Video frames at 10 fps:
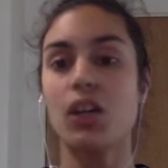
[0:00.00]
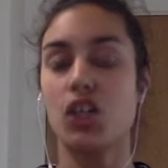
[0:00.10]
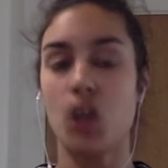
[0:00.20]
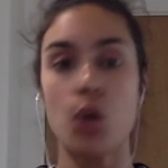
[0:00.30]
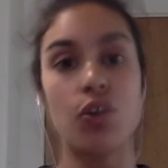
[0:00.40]
to
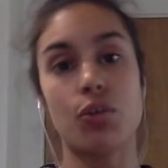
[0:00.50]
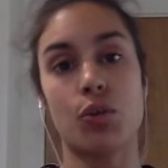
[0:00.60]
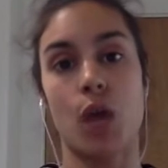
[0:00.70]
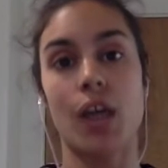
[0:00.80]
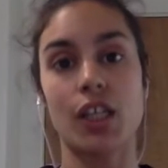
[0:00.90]
show you
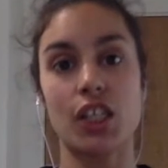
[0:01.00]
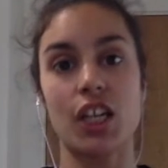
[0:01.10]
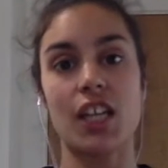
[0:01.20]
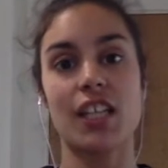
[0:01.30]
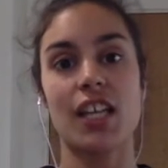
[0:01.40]

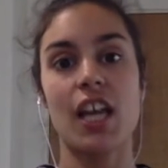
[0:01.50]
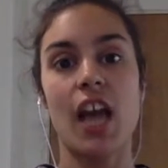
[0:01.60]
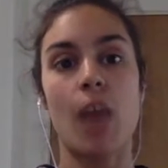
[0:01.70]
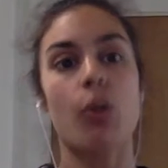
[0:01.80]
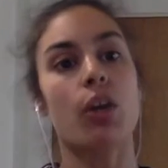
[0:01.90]
strategies,
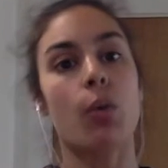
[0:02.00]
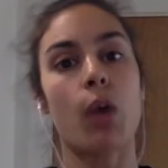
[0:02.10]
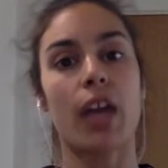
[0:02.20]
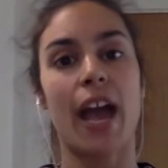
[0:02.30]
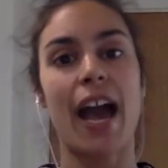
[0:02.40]
and we're going to
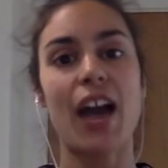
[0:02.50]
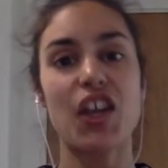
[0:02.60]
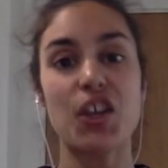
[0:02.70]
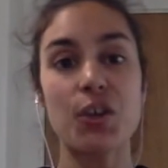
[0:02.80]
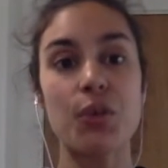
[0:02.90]
work out how
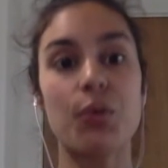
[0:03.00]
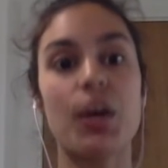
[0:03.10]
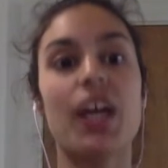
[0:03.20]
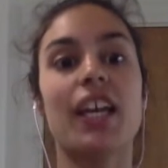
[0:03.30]
you